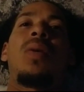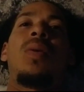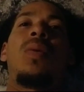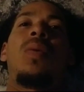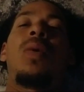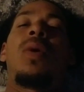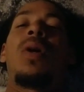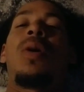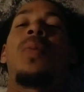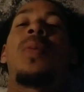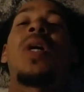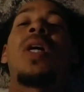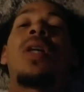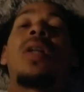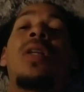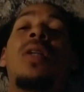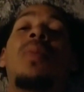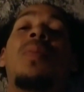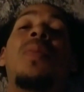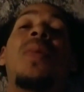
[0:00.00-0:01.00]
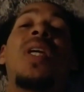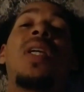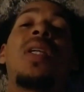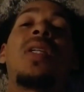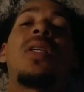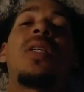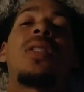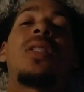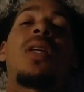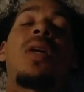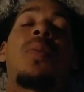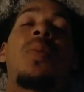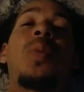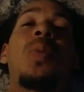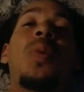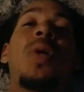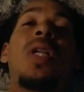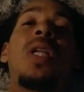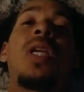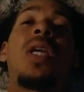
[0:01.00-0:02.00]
where am I going to make that type of
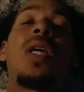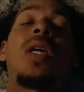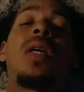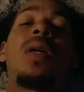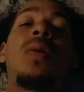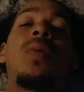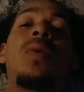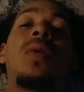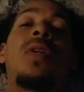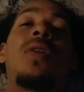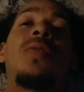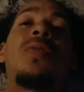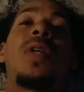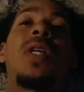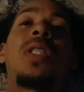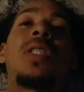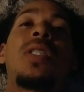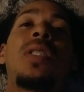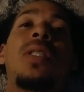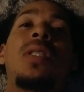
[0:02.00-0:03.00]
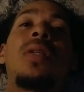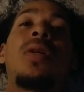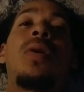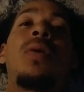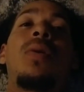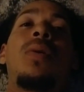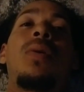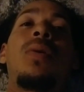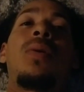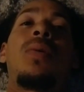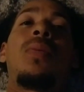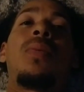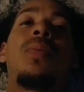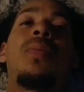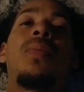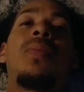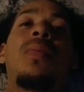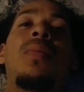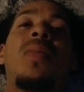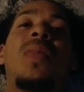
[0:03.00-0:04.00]
money at if I go home?
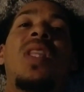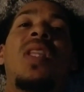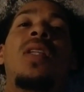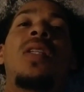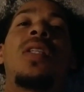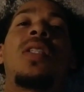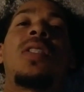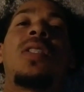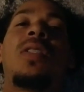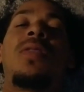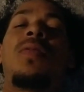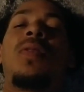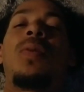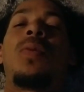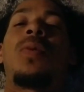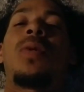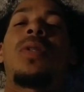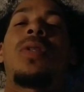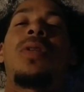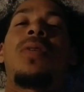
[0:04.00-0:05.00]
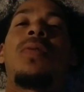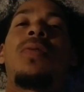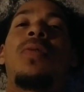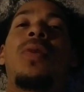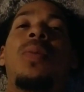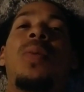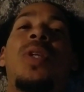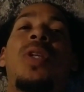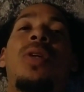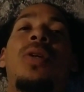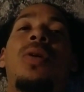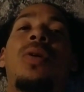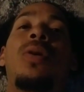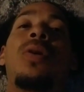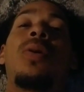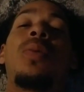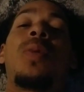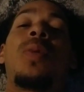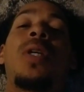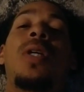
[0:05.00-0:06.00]
And is it even worth it for me to go home